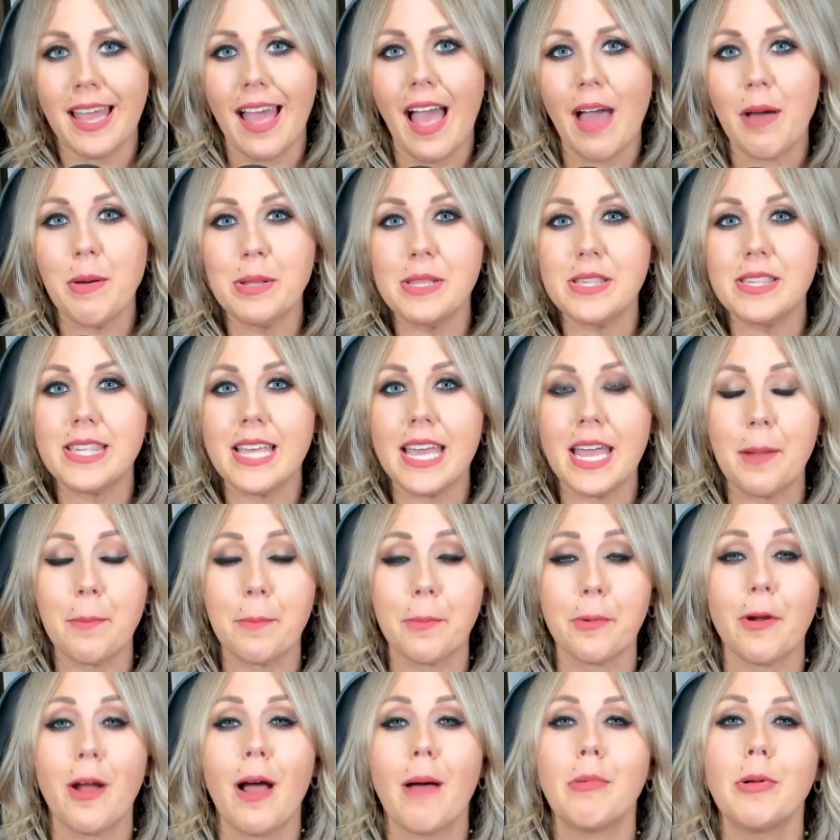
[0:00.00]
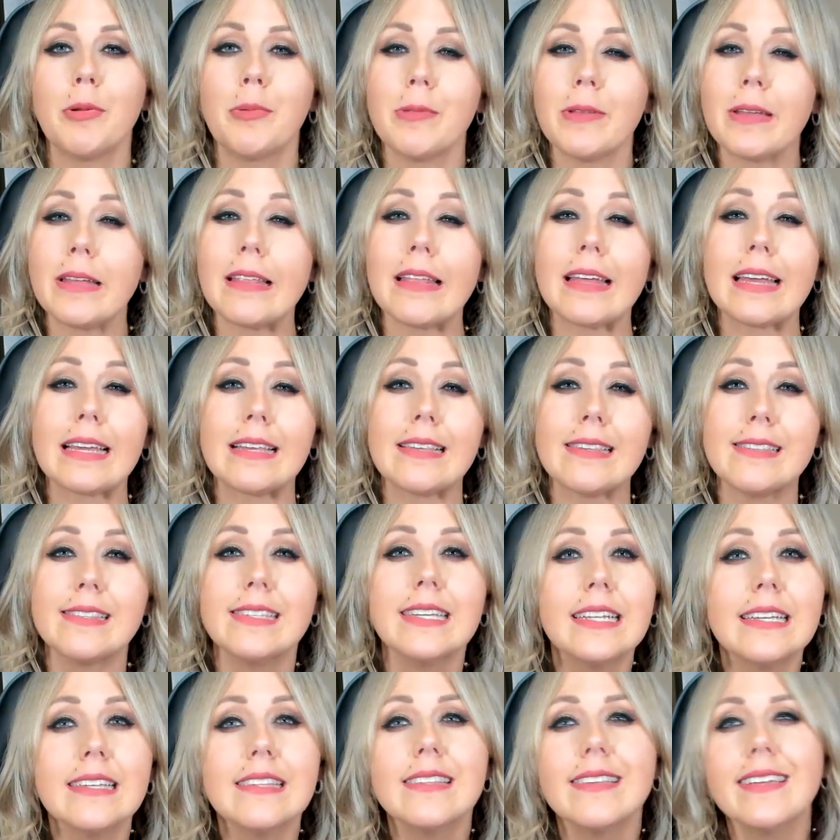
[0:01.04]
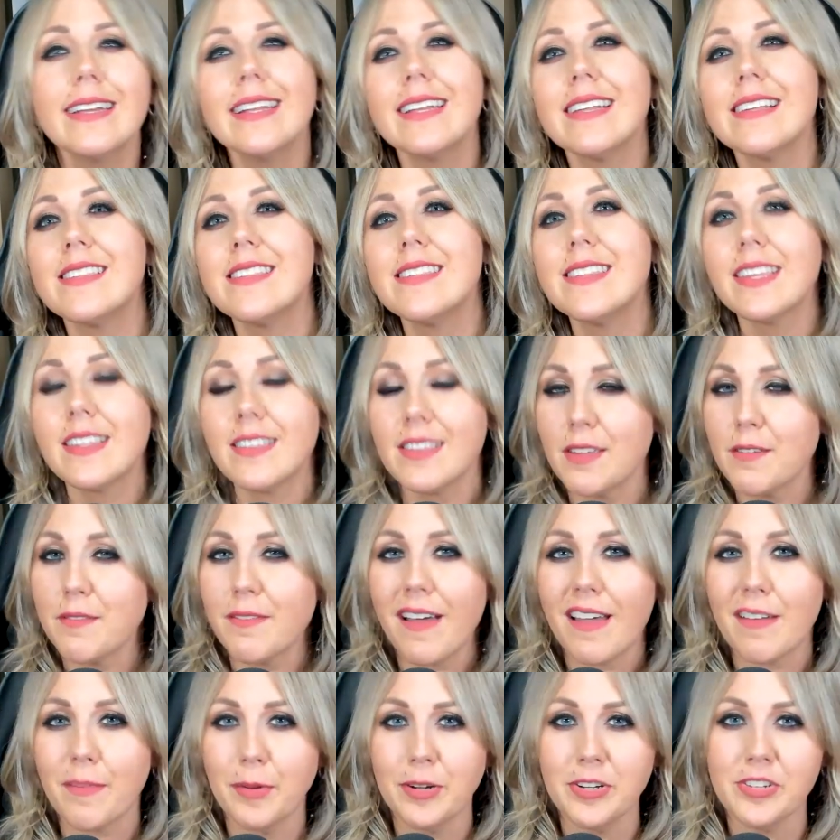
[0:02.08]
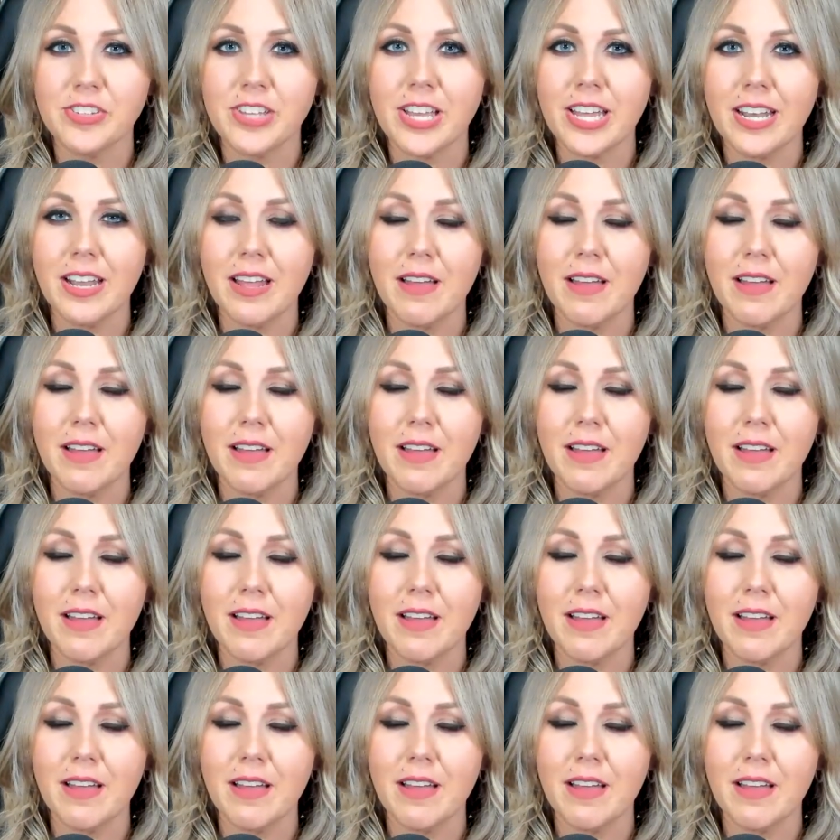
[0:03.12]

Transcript: I would say I'm probably like 60 to 65%